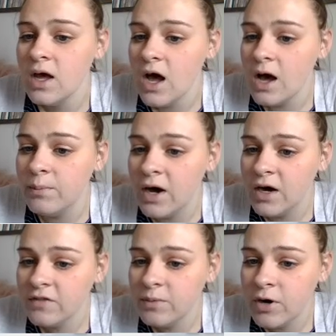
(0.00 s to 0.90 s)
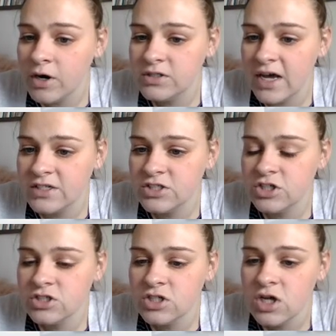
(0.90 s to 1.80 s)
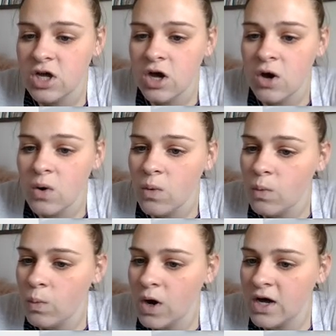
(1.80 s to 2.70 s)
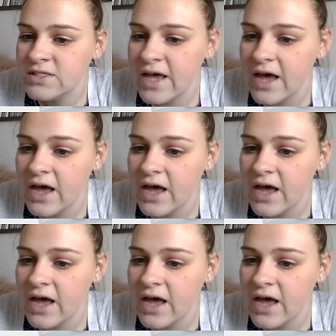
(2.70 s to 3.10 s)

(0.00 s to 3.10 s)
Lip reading: Among the protesters was